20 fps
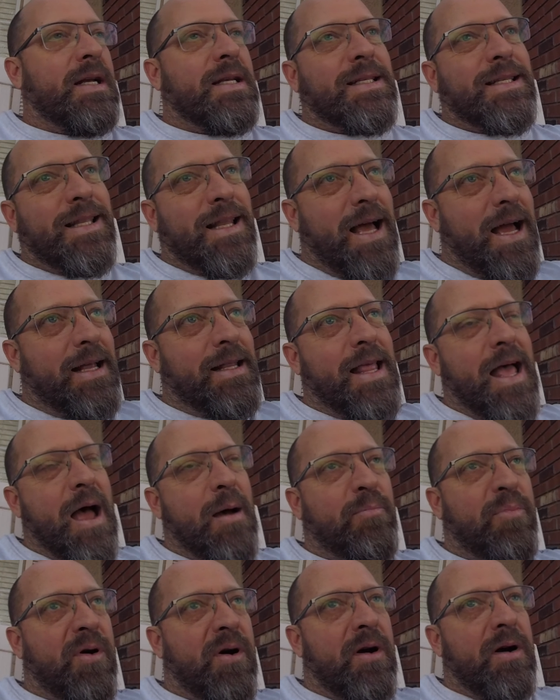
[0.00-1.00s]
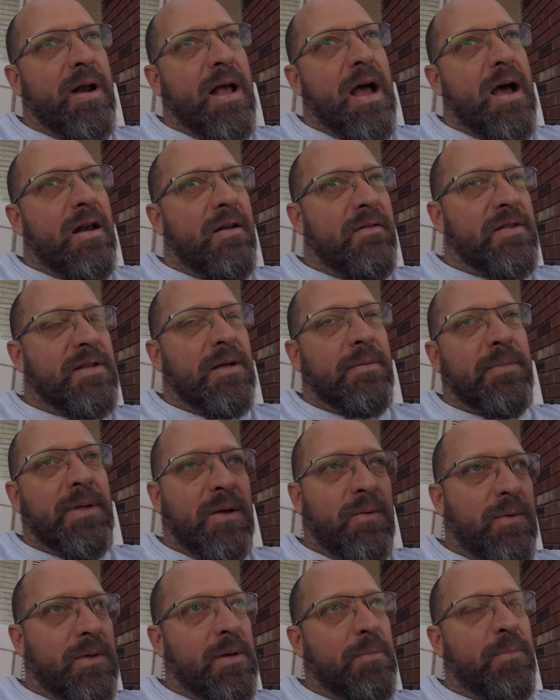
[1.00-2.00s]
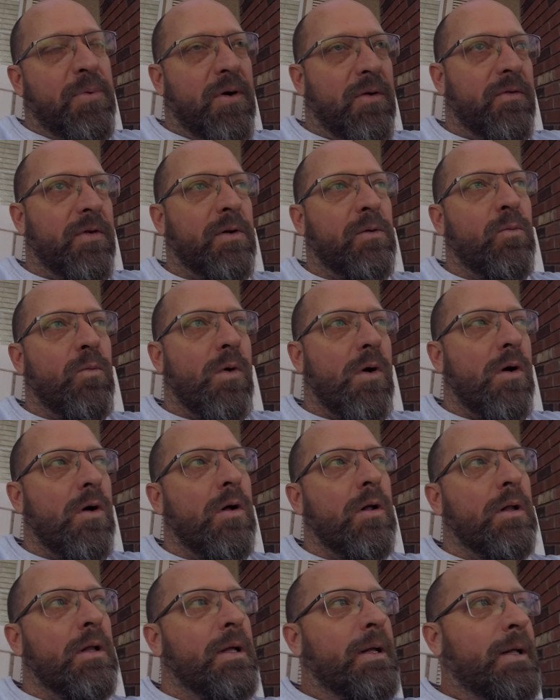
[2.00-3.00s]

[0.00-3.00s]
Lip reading: to slide that part out of something with the perfect wall,